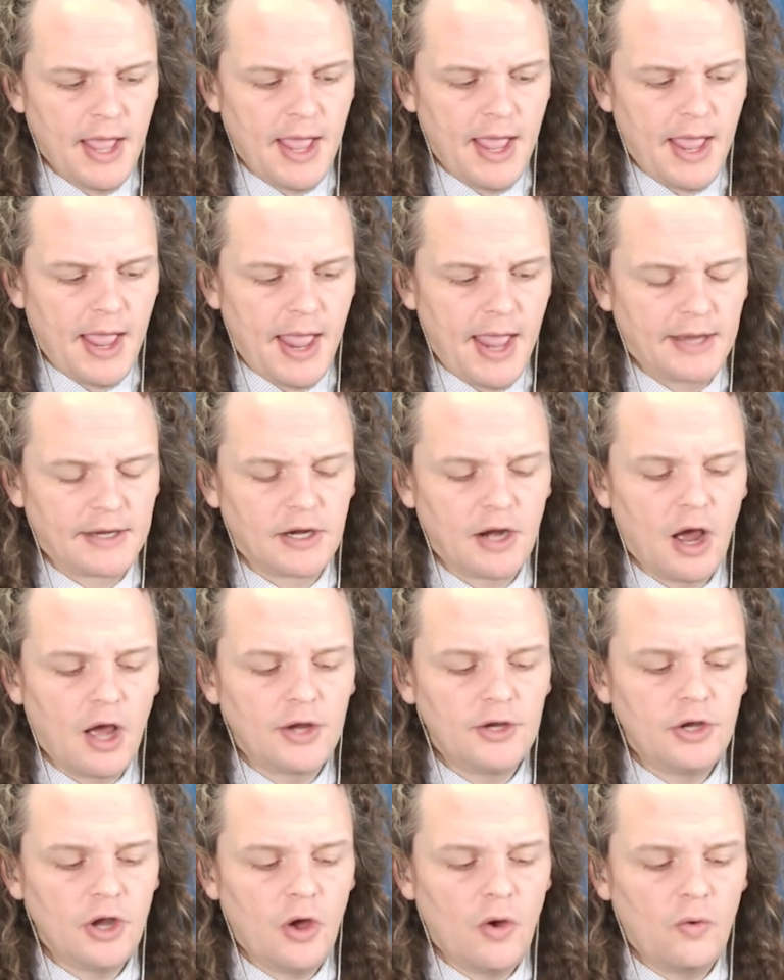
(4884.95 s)
and an
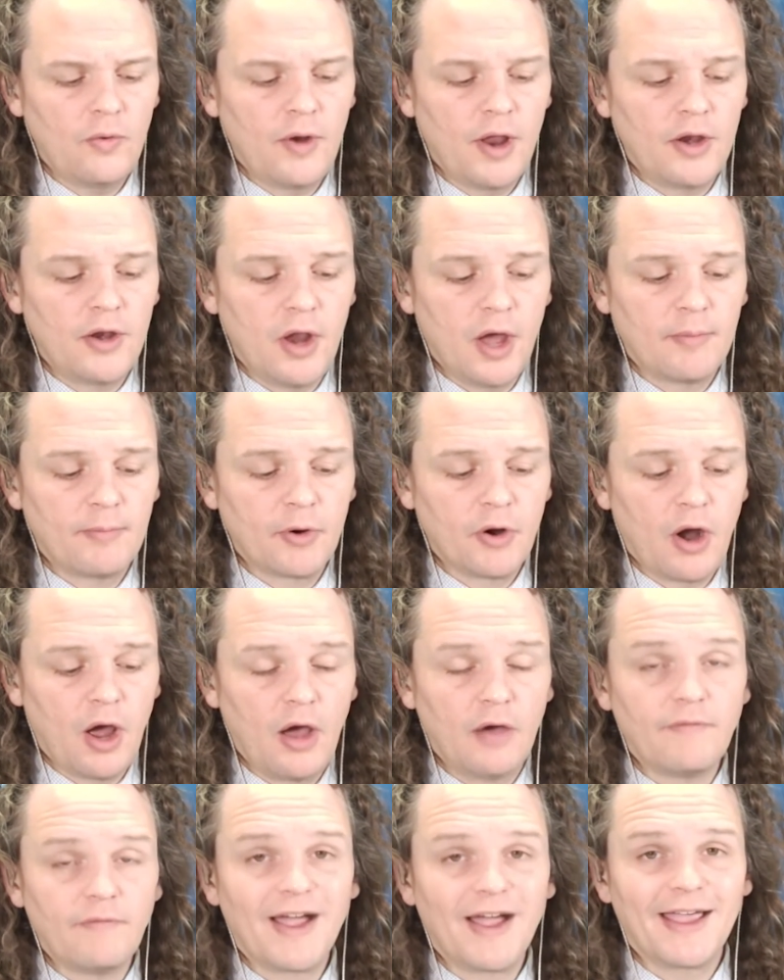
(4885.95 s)
unknown number
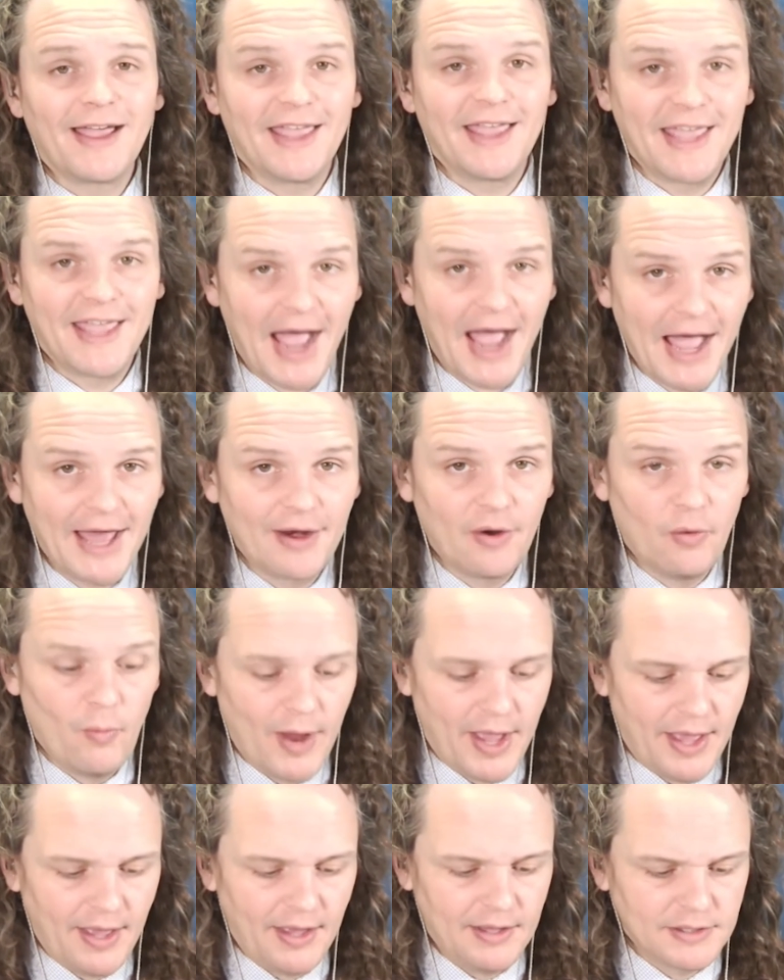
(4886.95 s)
of
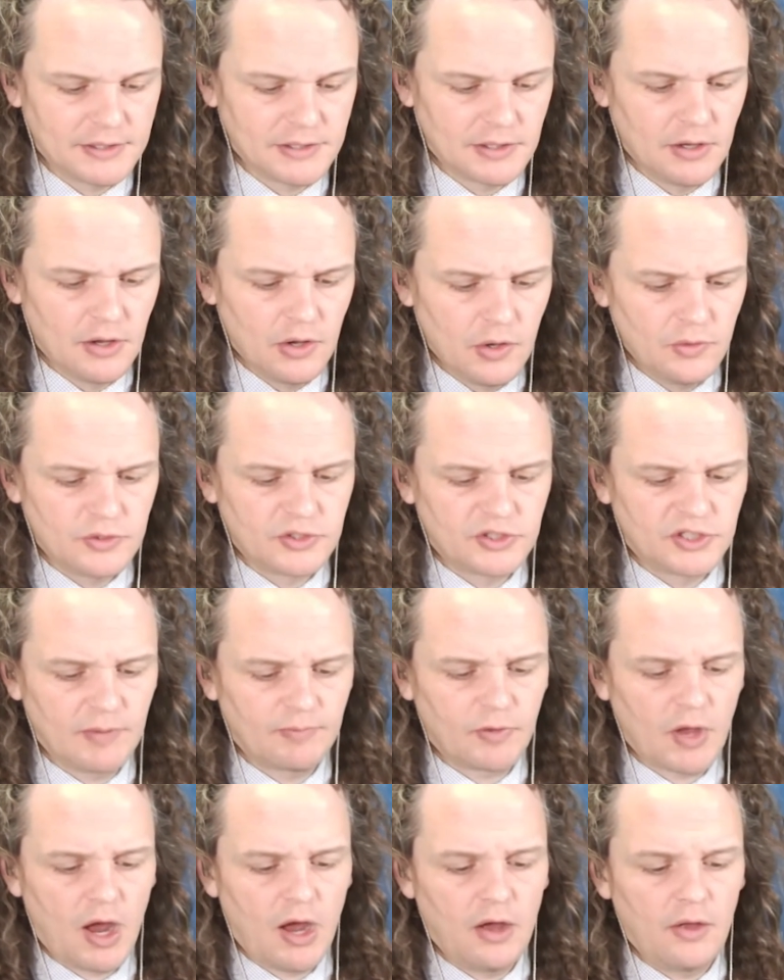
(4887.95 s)
gotaways who
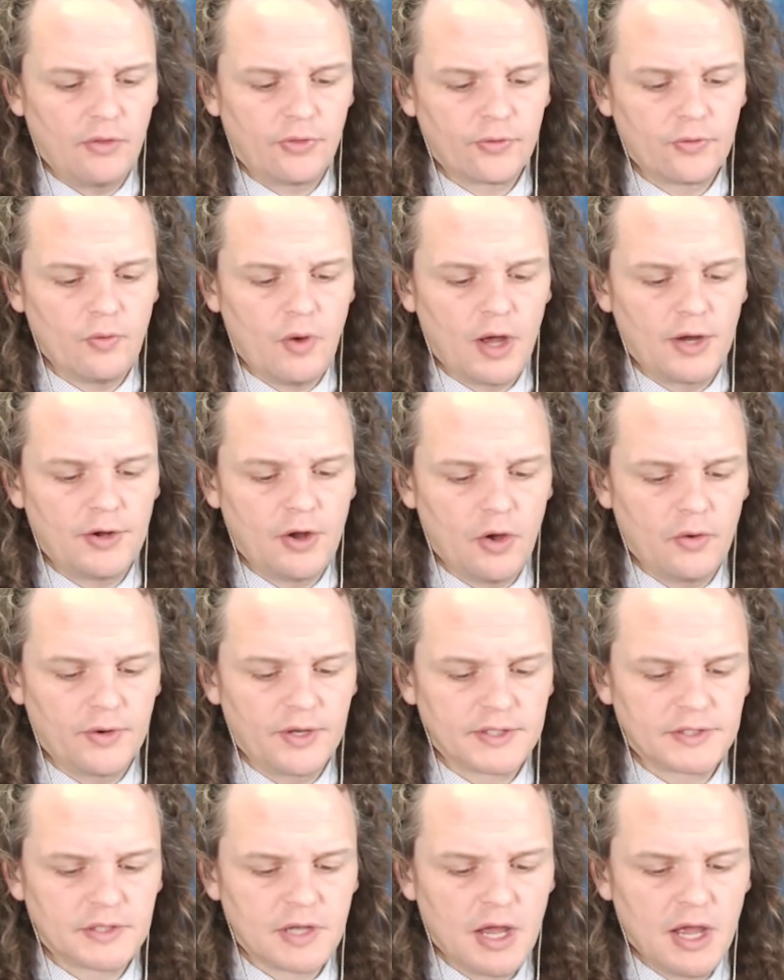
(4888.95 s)
slipped through
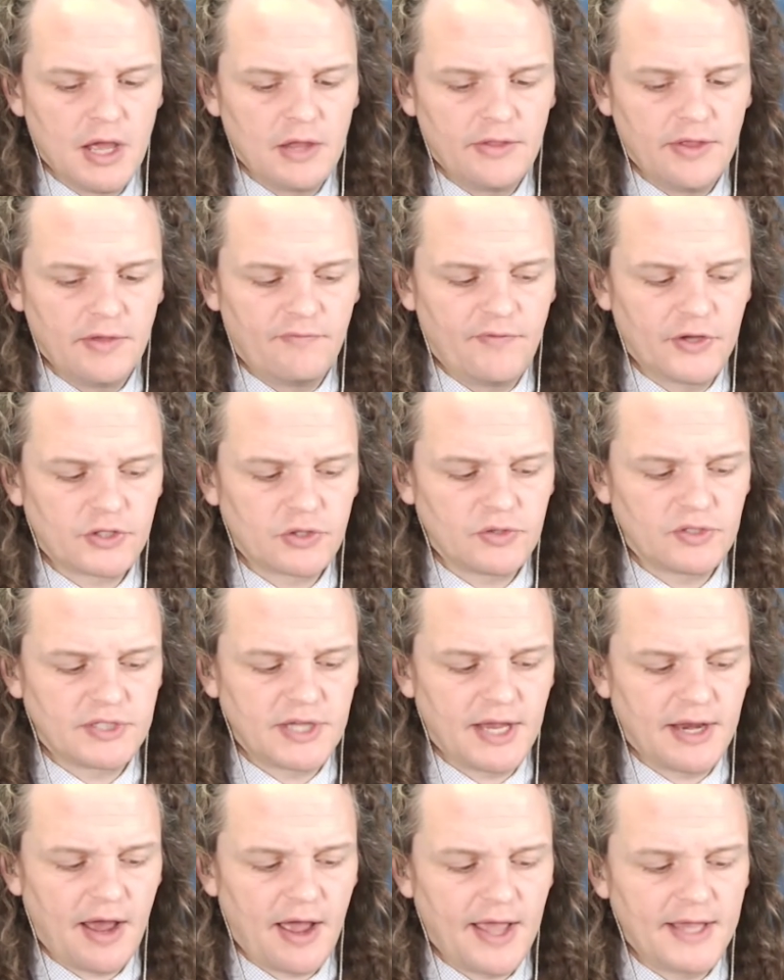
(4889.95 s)
unnoticed, the officials
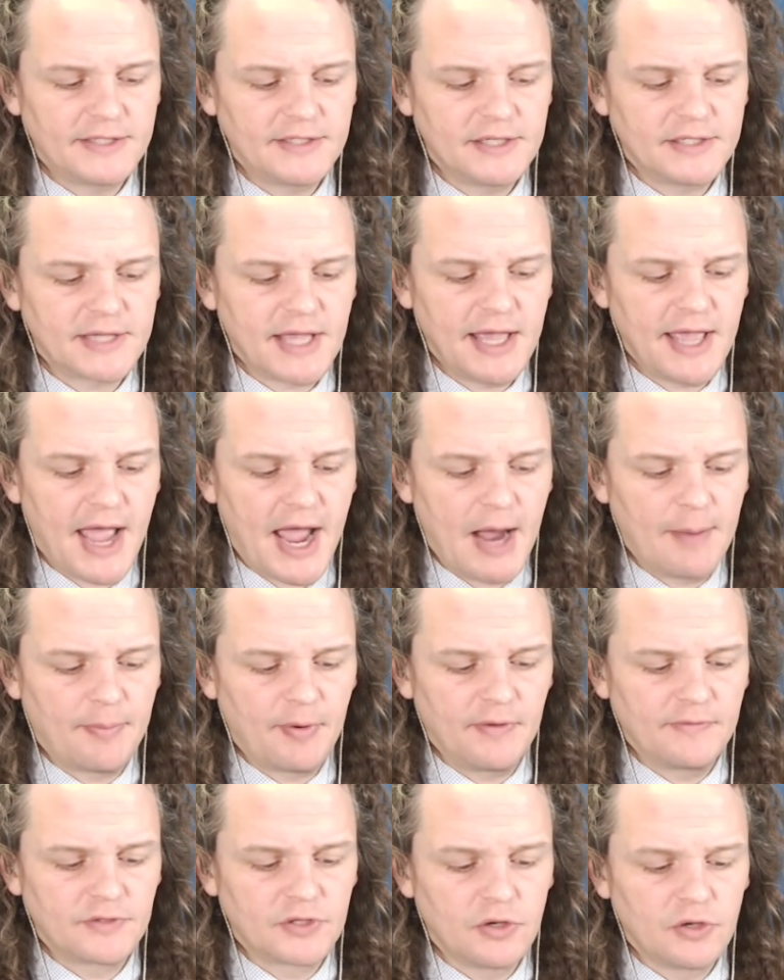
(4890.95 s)
said ISIS-K
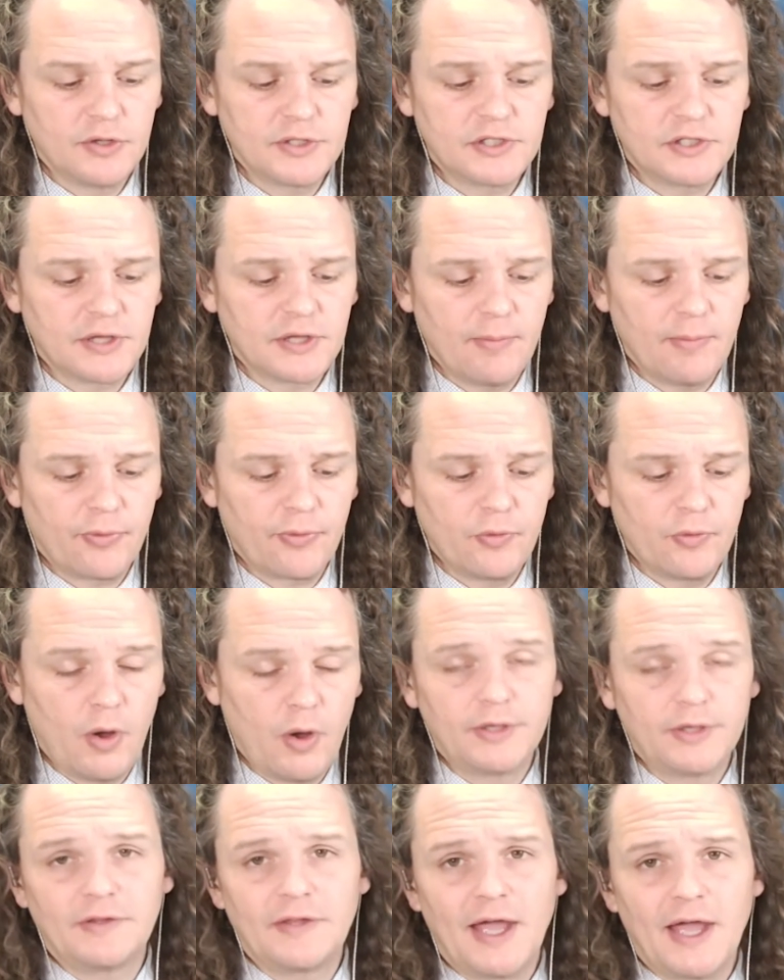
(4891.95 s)
operatives could slip through
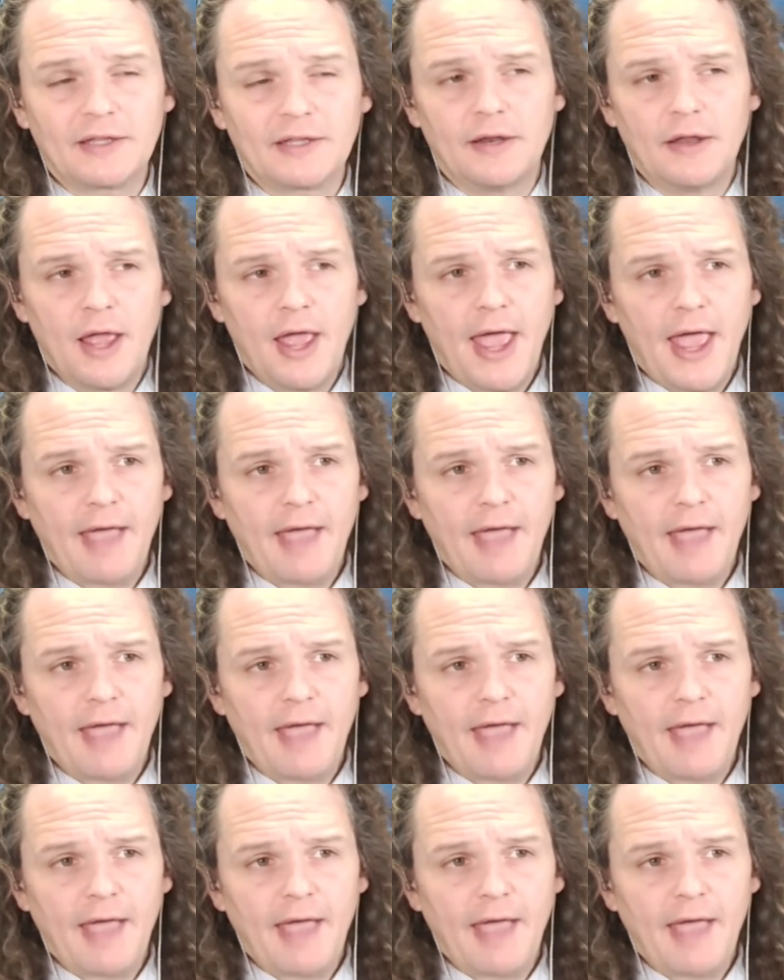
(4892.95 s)
undetected.